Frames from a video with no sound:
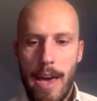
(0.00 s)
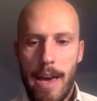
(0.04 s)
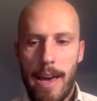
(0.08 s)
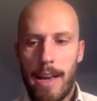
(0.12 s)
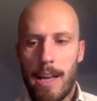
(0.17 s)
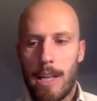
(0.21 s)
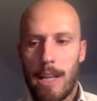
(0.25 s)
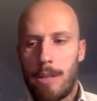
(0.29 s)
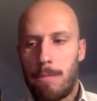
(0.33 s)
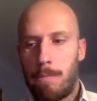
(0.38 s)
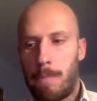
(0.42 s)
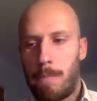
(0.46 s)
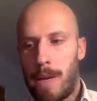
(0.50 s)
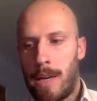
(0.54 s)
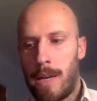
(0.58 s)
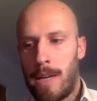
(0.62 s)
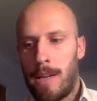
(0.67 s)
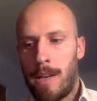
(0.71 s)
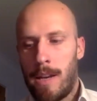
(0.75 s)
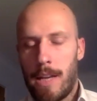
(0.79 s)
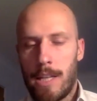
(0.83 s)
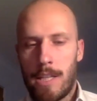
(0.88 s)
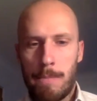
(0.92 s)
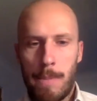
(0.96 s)
it's
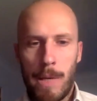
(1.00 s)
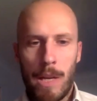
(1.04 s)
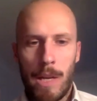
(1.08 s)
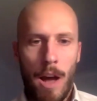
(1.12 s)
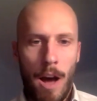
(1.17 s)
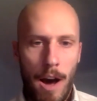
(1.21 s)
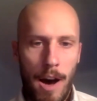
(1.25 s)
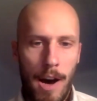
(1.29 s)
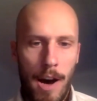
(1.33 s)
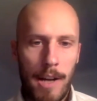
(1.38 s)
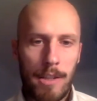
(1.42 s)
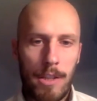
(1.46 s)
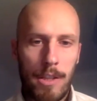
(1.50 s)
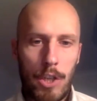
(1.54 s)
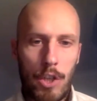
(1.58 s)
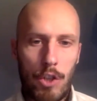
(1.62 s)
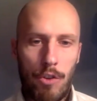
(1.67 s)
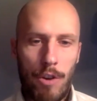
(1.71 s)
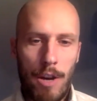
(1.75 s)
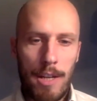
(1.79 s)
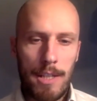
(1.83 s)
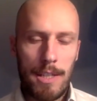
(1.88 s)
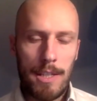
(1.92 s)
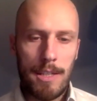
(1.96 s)
been it's been hard to
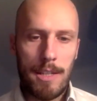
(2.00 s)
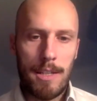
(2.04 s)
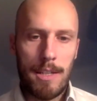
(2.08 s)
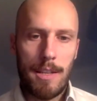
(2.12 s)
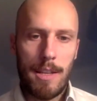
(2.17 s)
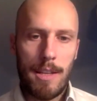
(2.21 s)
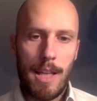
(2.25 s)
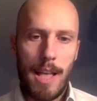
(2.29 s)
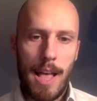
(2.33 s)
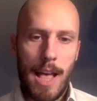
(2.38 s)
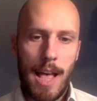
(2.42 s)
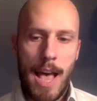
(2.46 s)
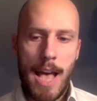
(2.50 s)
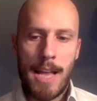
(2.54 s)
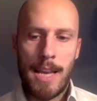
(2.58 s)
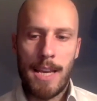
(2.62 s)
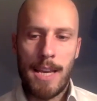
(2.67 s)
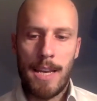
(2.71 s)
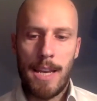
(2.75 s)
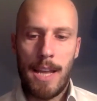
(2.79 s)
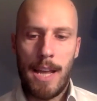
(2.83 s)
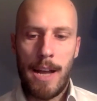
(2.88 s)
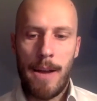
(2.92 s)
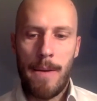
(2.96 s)
trust
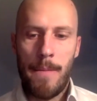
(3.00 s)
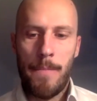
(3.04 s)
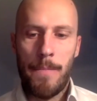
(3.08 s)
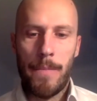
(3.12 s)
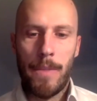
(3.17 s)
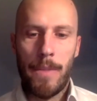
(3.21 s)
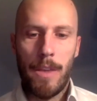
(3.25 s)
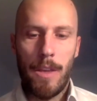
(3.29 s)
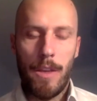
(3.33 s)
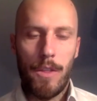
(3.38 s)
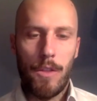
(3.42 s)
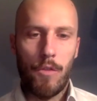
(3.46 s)
and um,